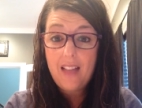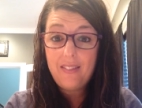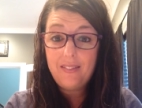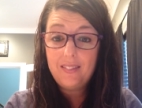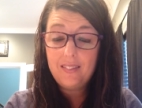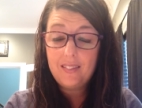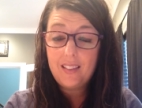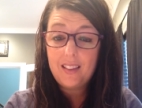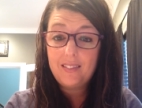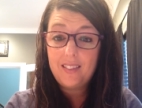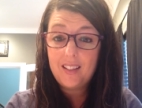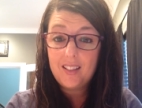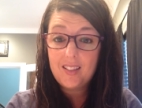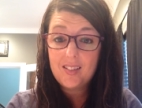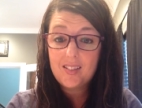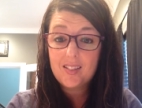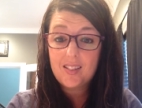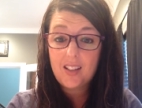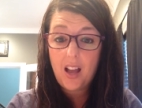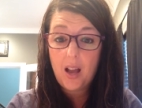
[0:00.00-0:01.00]
And
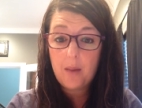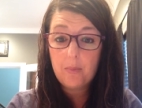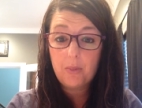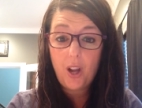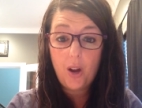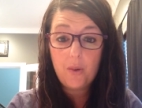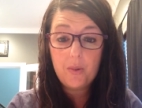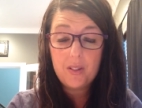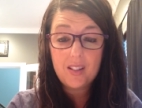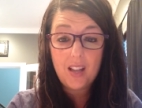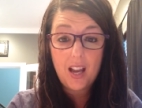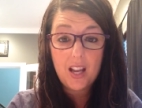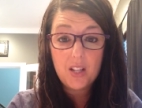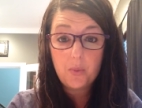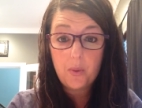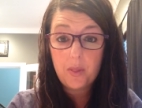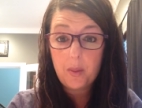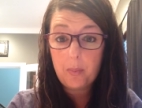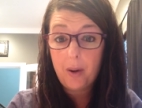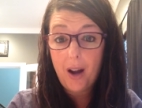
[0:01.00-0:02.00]
this um,
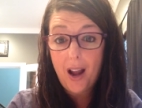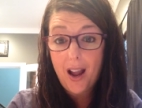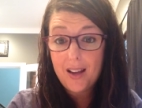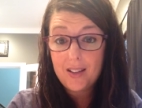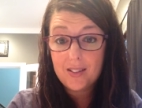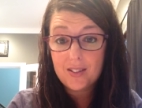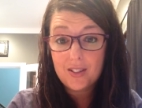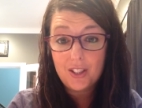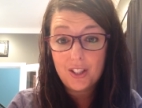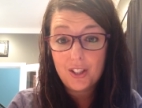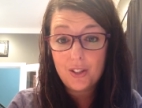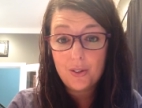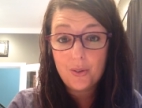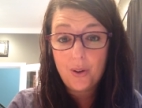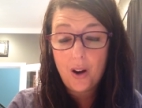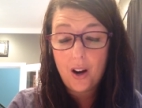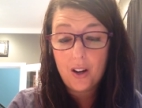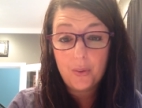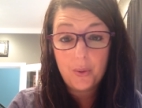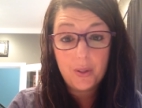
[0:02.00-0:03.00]
coincides with the prize that
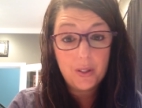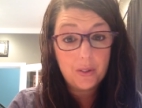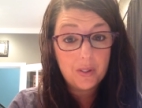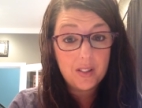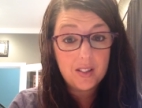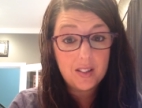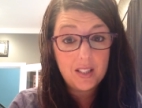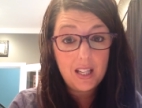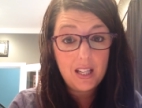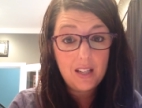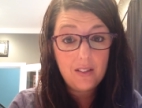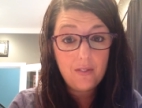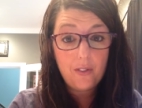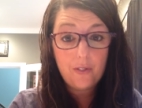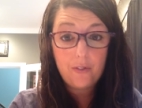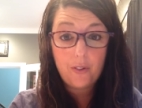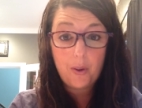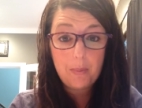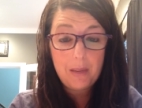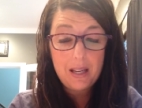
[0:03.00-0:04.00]
you are going to receive
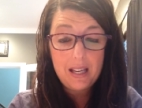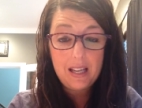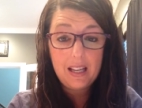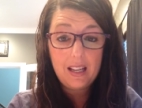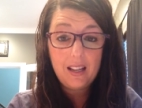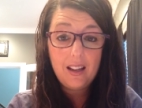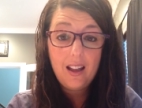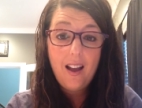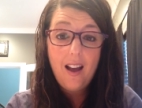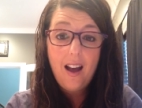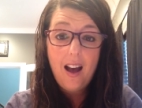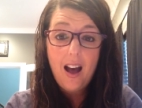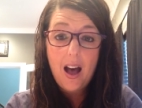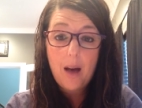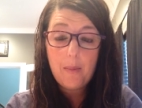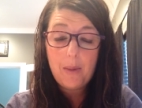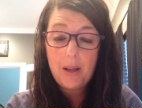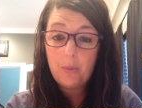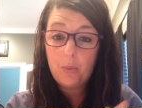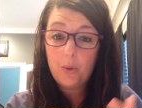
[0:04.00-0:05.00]
from me.
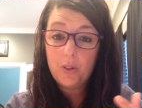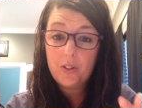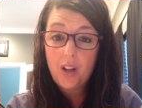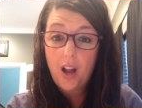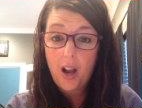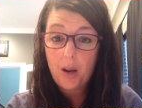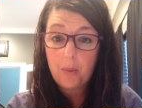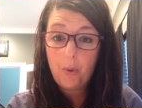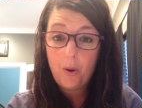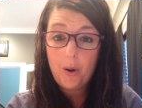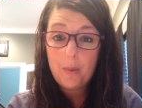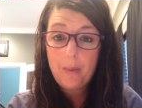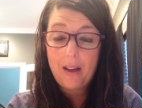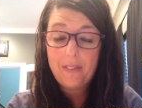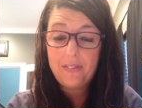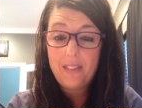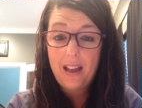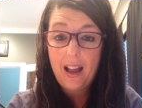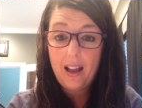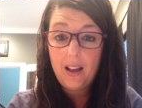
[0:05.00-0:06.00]
Um, and we'll talk more
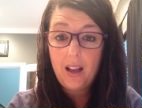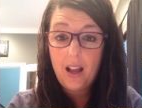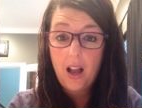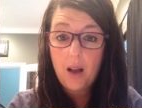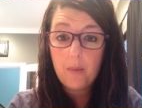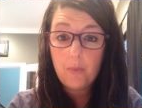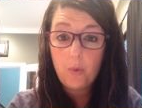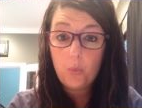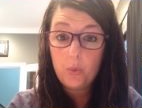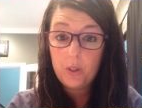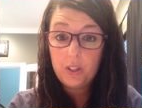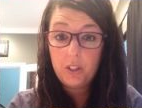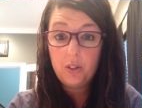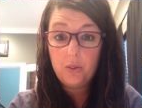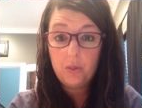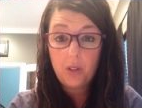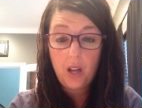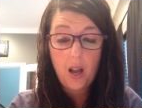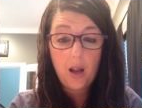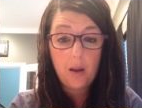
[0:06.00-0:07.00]
about that um, when
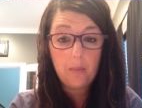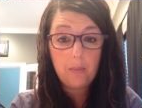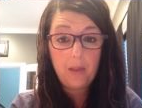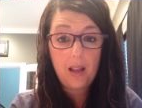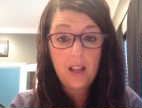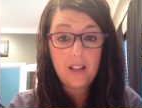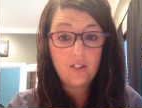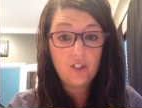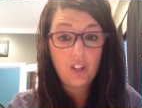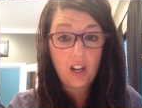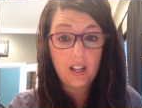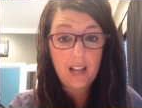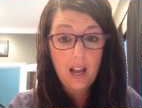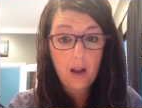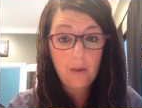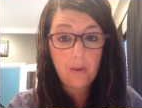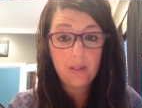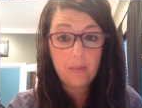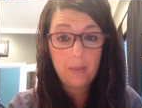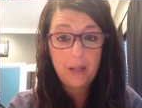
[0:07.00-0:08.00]
you come and check
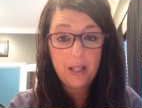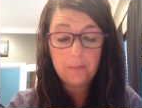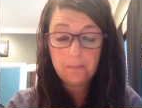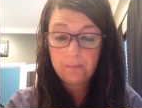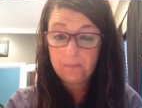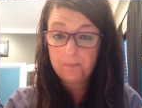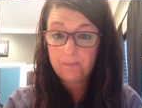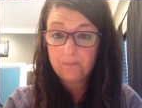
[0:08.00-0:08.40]
out with me.